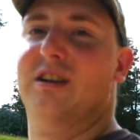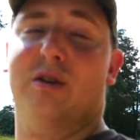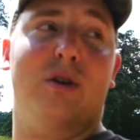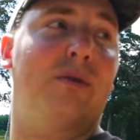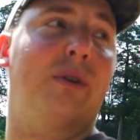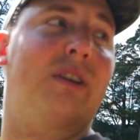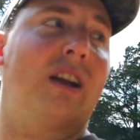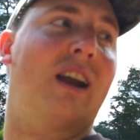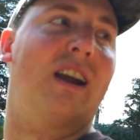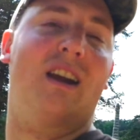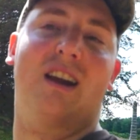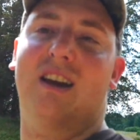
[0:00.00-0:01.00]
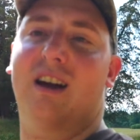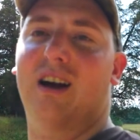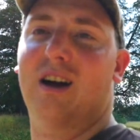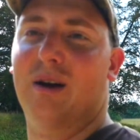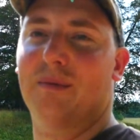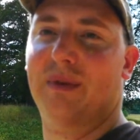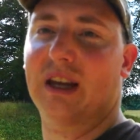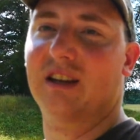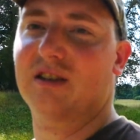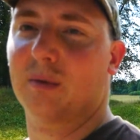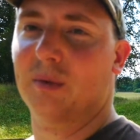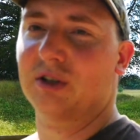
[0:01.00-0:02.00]
to do it for today. Thank you
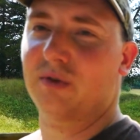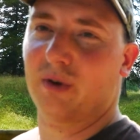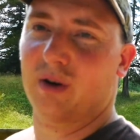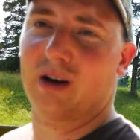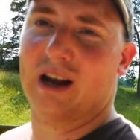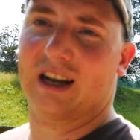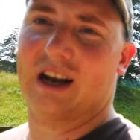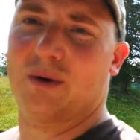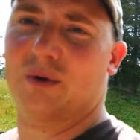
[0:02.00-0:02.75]
so much for hanging out